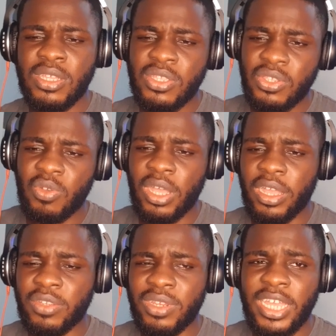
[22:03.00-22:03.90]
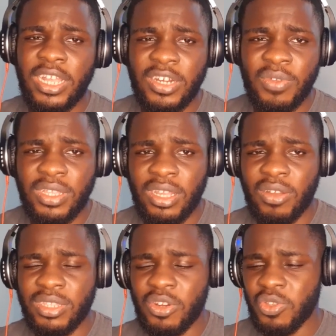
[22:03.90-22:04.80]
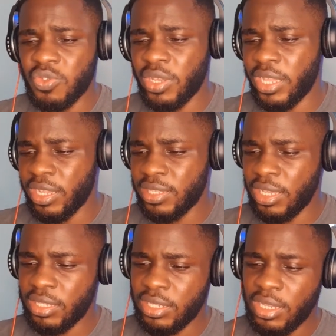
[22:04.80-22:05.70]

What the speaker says: So I actually agree with Kao Denero to an extent.